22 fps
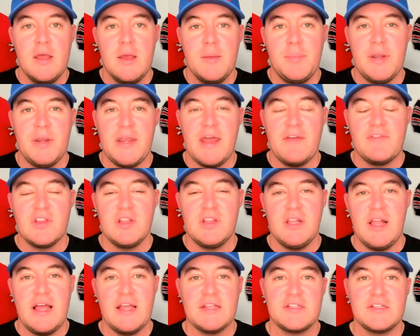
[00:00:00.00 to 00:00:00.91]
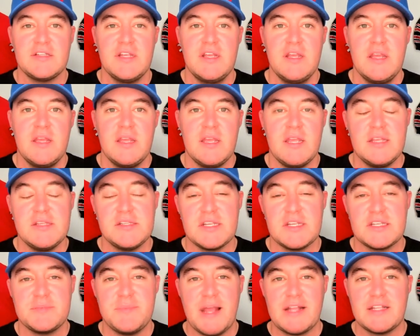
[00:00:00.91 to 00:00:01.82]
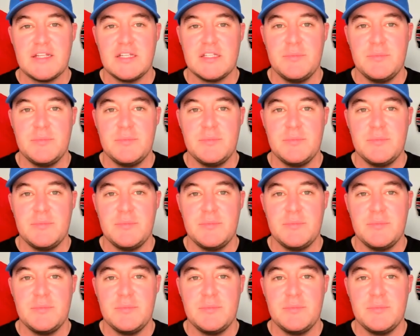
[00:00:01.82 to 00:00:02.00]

but nevertheless, he's expected